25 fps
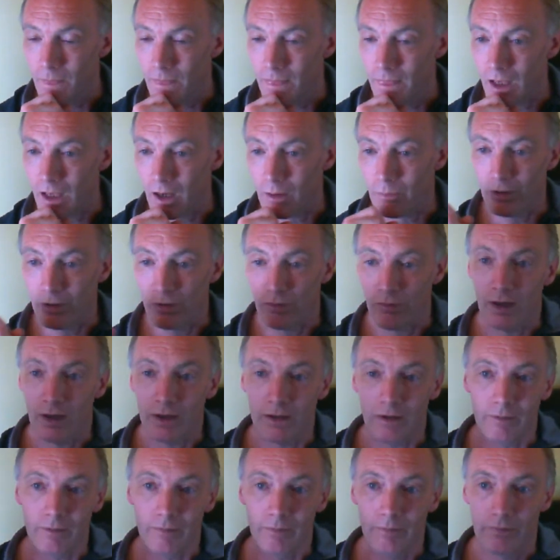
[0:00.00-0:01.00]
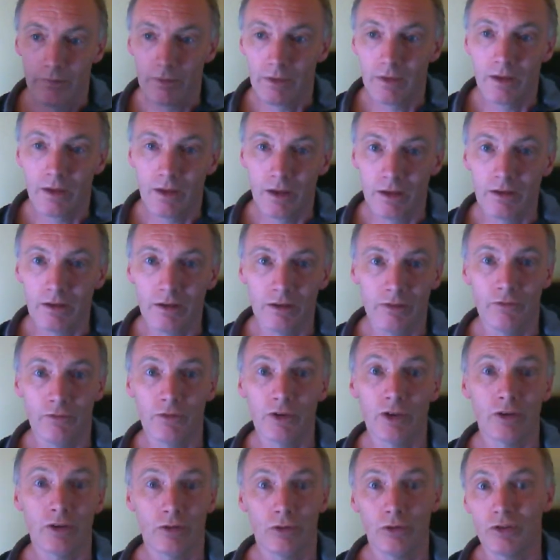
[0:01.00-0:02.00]
that'd be great. this is for
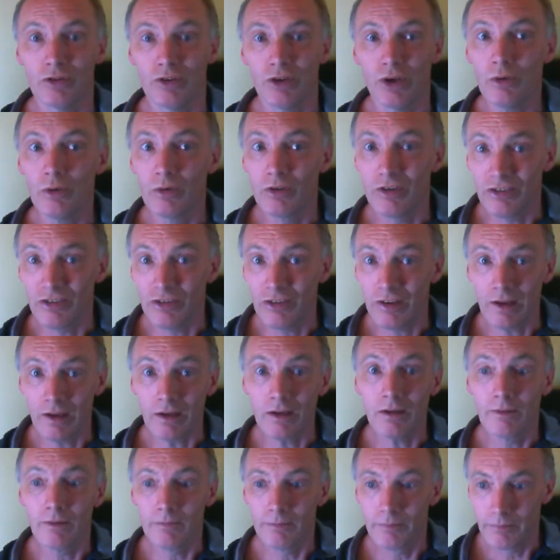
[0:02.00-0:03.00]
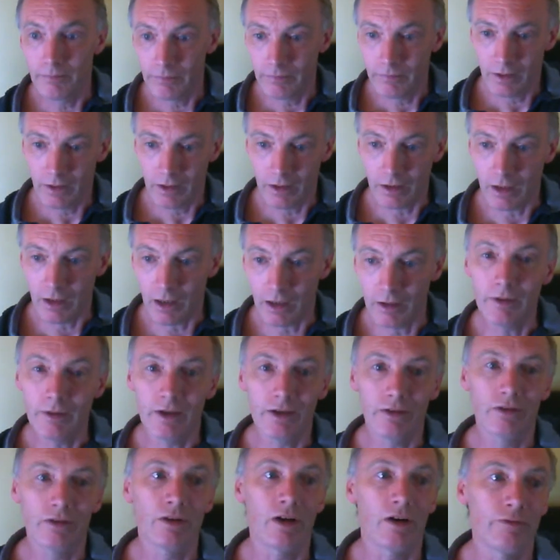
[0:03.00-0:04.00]
all you to see. You know,
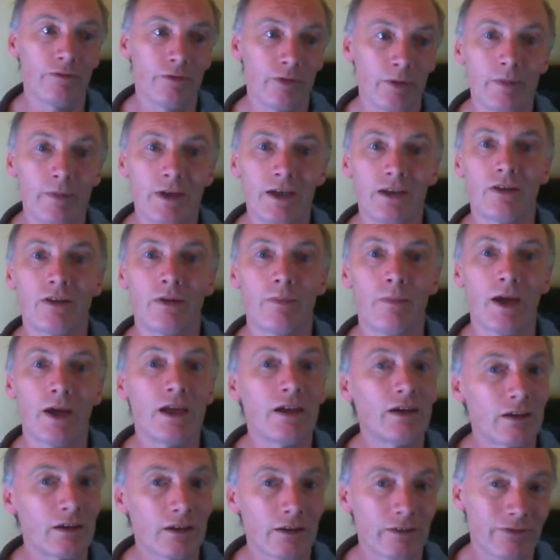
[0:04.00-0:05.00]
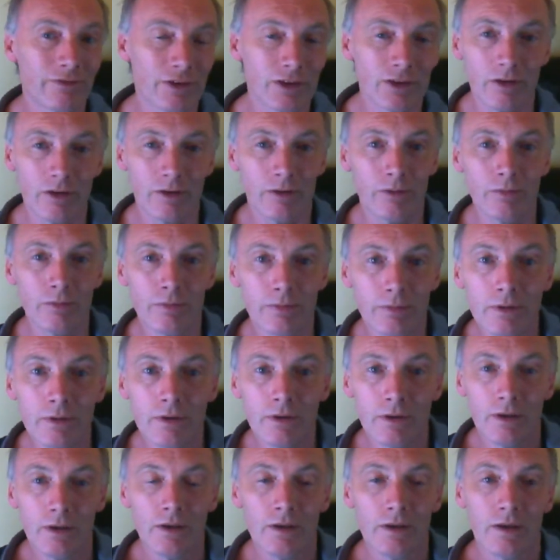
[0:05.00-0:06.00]
it's not for me to make, it's for you,
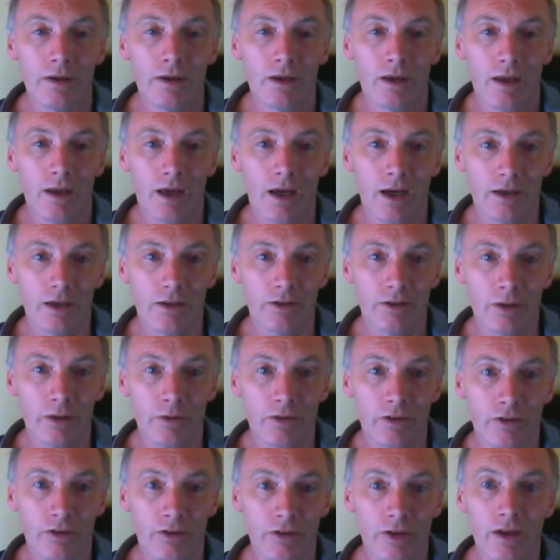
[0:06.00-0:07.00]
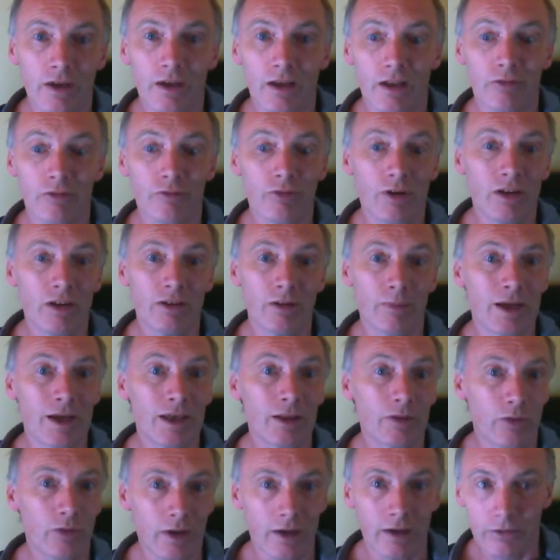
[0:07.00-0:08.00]
you to see. And I try to
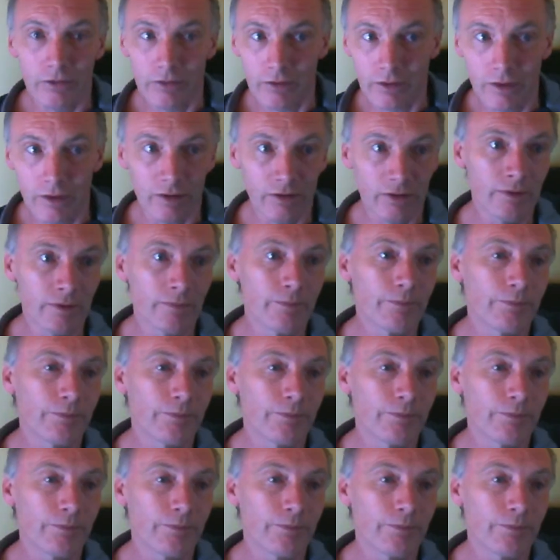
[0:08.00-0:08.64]
make things that,